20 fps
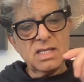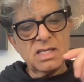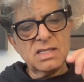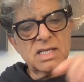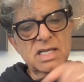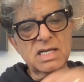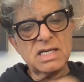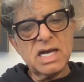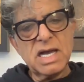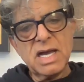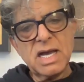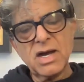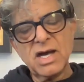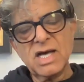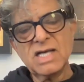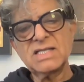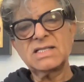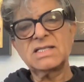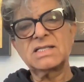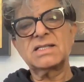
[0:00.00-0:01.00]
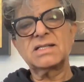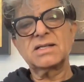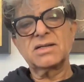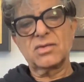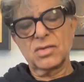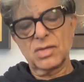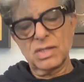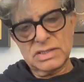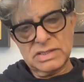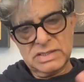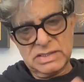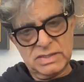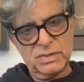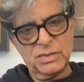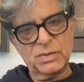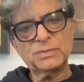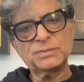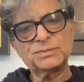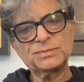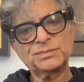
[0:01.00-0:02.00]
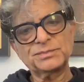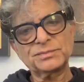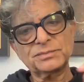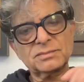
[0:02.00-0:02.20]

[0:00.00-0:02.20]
Then I asked also,